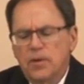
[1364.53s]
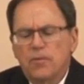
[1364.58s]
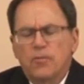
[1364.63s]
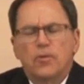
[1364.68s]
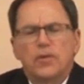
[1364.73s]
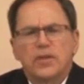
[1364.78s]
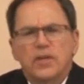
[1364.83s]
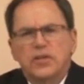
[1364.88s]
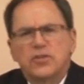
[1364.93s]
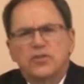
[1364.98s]

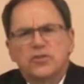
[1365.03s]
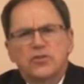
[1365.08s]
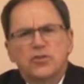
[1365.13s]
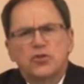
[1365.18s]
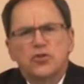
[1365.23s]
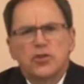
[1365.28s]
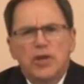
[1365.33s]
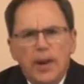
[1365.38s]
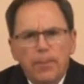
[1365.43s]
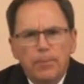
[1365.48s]
for
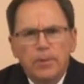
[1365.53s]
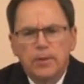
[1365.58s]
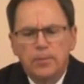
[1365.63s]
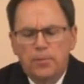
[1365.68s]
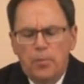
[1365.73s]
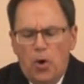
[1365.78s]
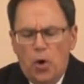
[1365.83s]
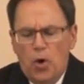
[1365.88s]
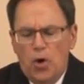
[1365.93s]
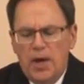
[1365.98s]
this
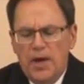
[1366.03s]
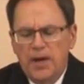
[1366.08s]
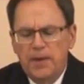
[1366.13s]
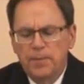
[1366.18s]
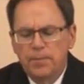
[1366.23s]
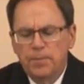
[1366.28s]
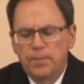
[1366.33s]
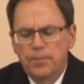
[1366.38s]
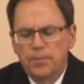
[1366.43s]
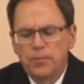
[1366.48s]
shepherd boy,
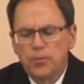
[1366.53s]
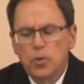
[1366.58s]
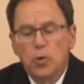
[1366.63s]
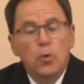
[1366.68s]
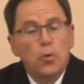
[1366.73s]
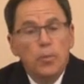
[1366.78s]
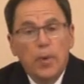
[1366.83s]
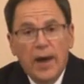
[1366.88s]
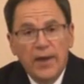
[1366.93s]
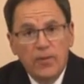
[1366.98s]

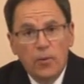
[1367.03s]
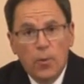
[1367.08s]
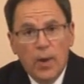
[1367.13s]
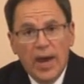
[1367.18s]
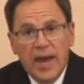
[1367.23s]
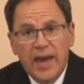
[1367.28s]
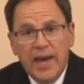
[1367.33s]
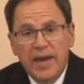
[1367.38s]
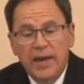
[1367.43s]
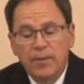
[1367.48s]
who, by the
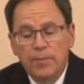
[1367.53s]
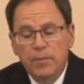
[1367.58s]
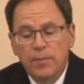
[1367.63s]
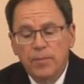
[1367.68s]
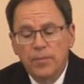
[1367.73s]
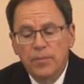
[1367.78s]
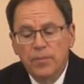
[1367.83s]
way,